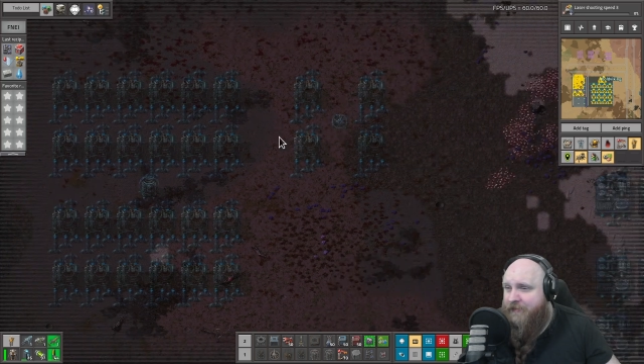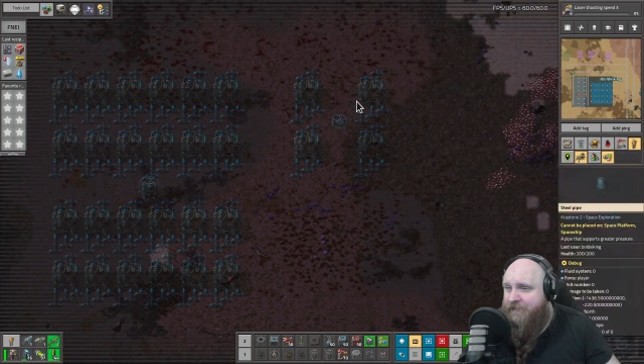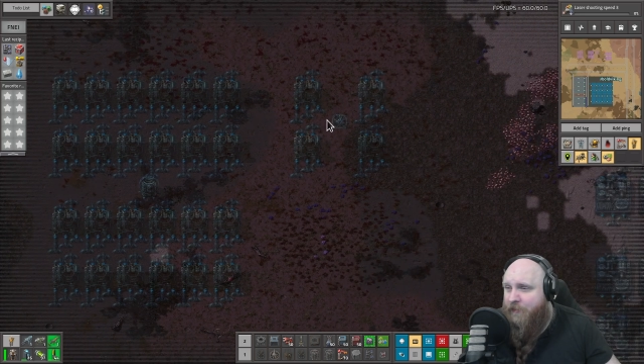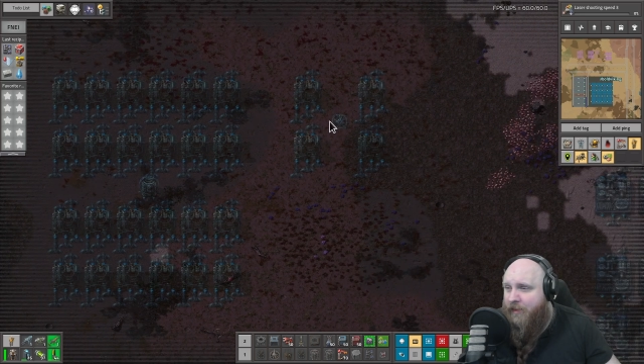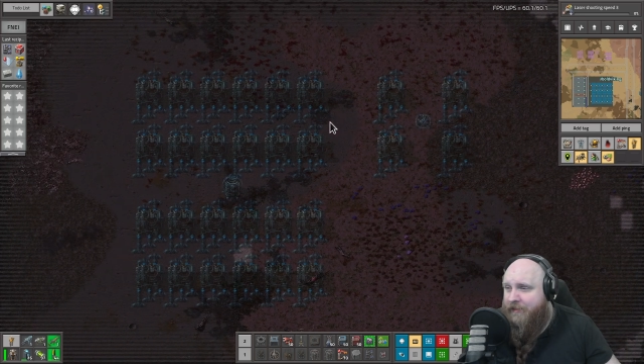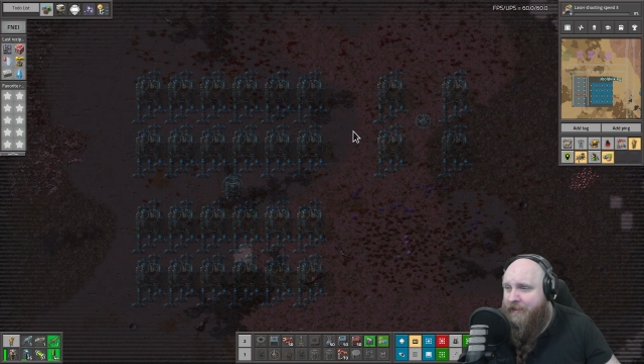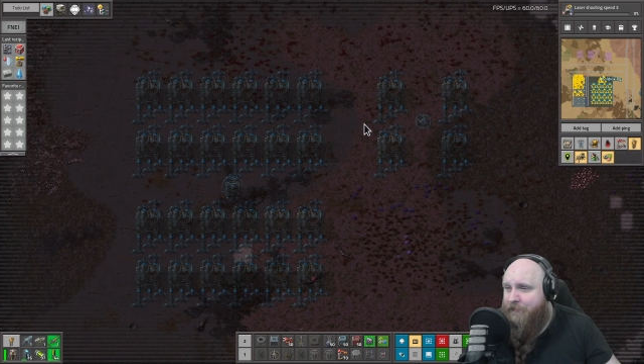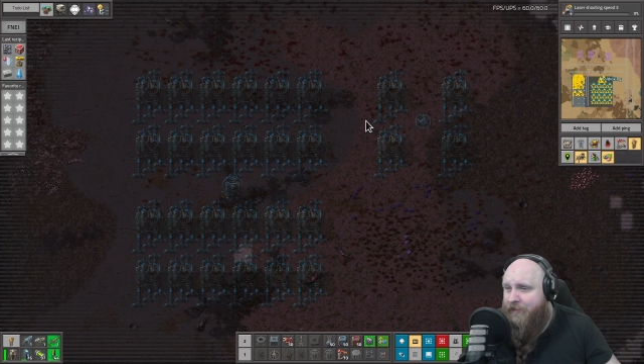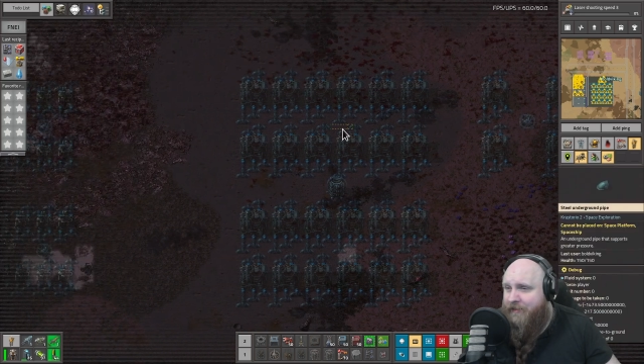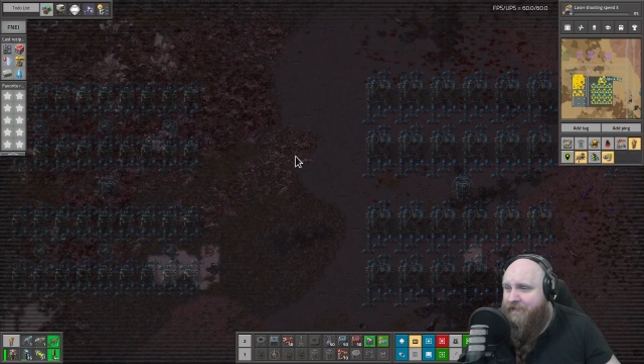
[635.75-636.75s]
this block in
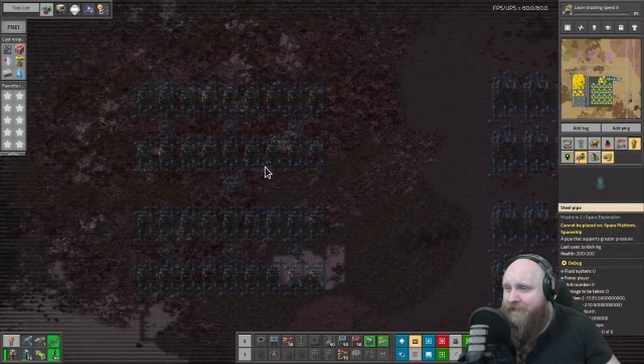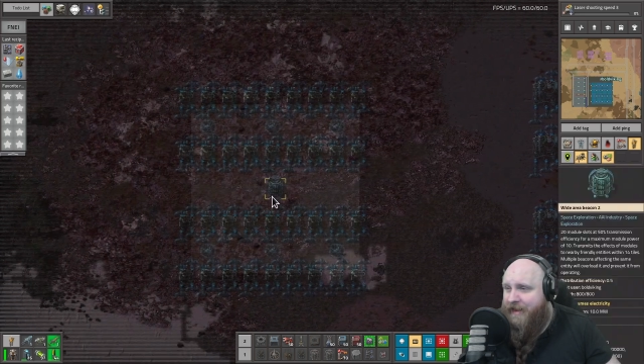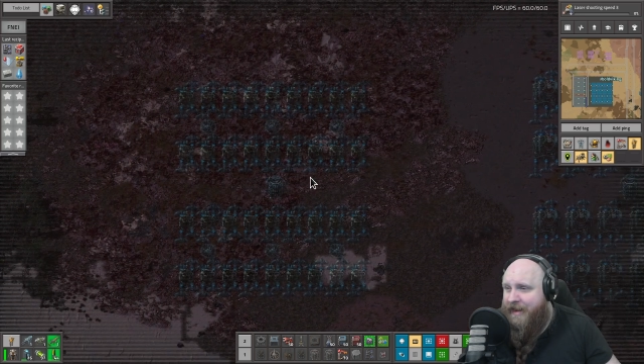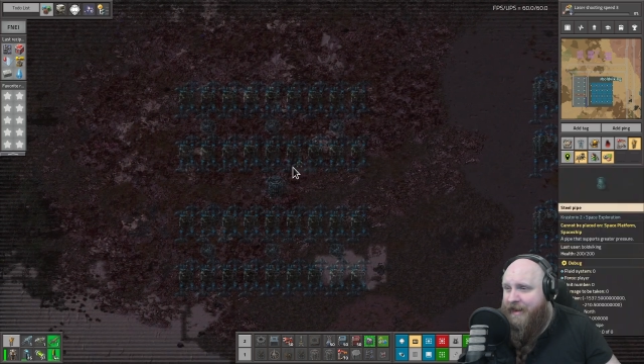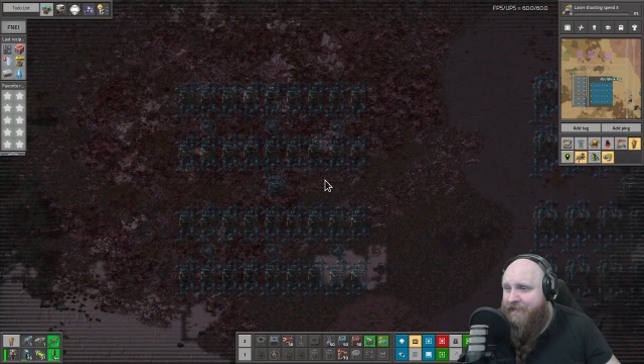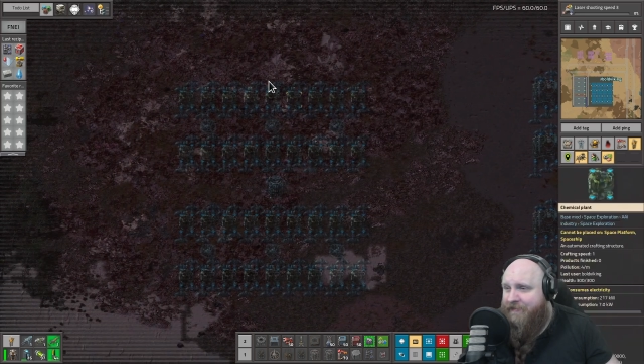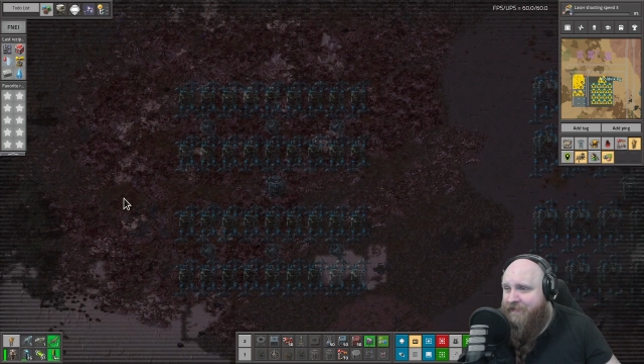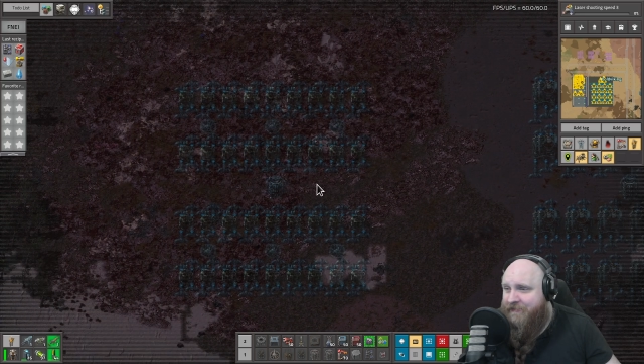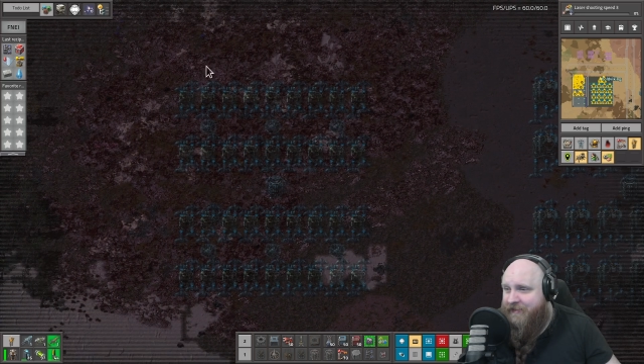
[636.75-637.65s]
mind and